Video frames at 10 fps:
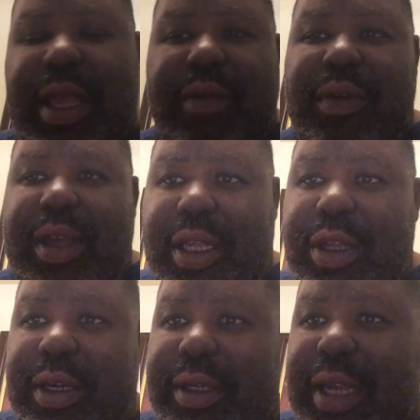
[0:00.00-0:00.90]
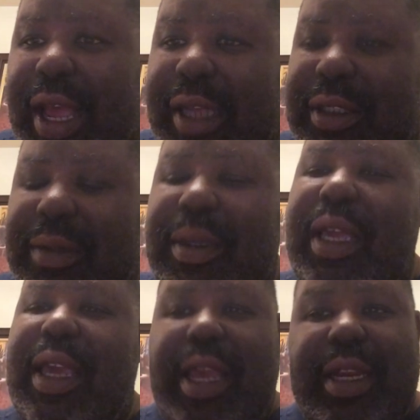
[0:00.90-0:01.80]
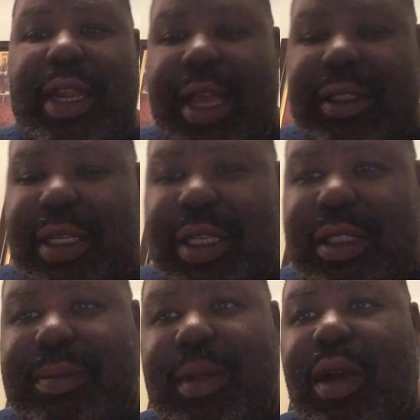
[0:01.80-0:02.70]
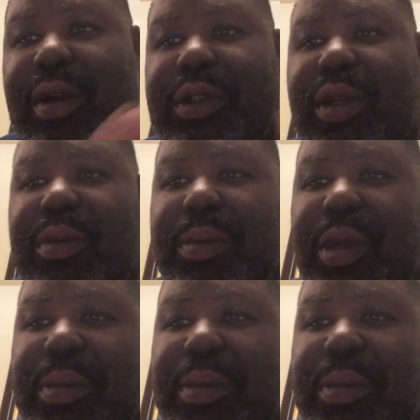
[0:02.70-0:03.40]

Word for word: Have good in oxygen antioxidants also with